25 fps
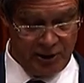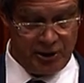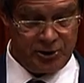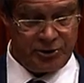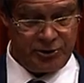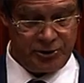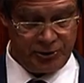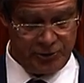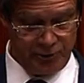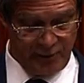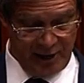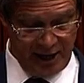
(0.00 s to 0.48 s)

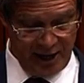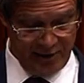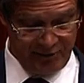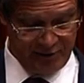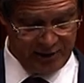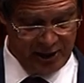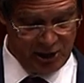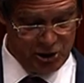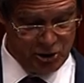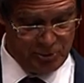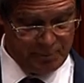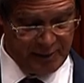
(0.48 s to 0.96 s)
To
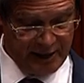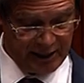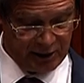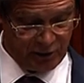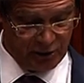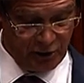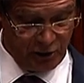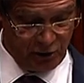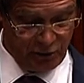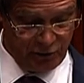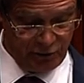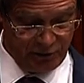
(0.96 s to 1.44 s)
Anthony
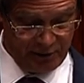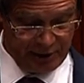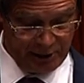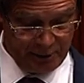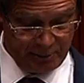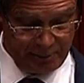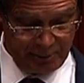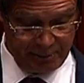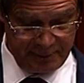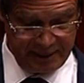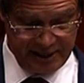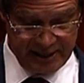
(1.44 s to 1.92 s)
Spagnolo, the
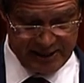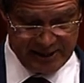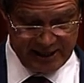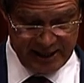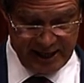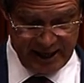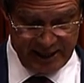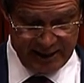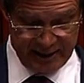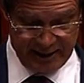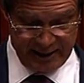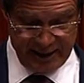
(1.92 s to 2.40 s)
Liberal Party's
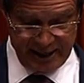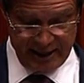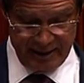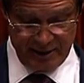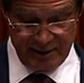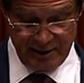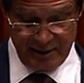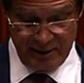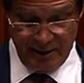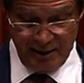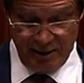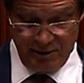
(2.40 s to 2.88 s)

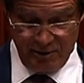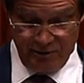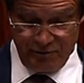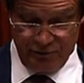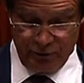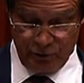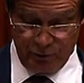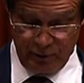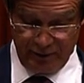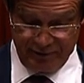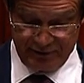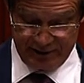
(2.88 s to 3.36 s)
candidate
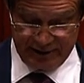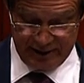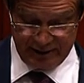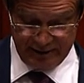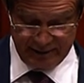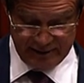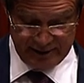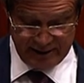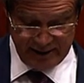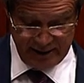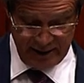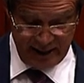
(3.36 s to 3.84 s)
for
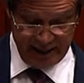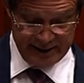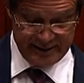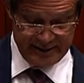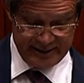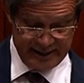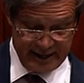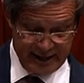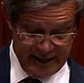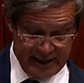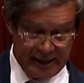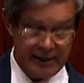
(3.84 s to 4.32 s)
Riverton, I
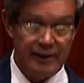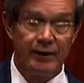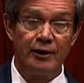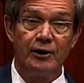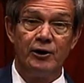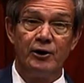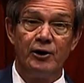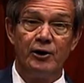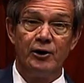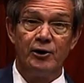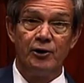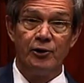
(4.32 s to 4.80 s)
say,
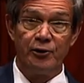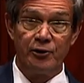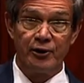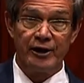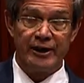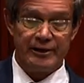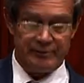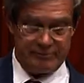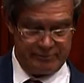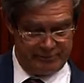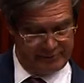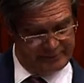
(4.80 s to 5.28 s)
earn
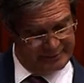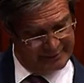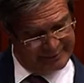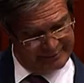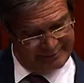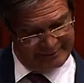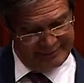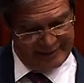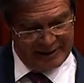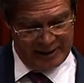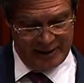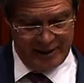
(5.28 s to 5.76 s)
it,
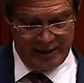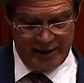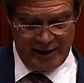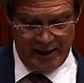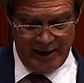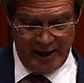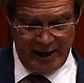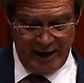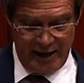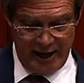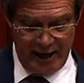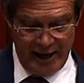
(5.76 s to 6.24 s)

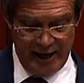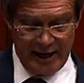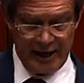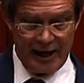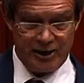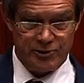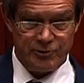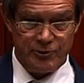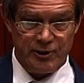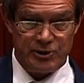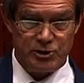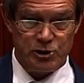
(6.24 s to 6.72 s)
and I
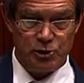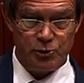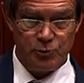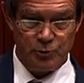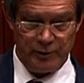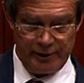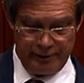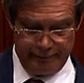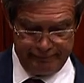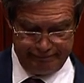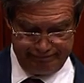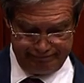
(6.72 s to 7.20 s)
trust you
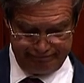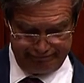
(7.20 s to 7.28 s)
will.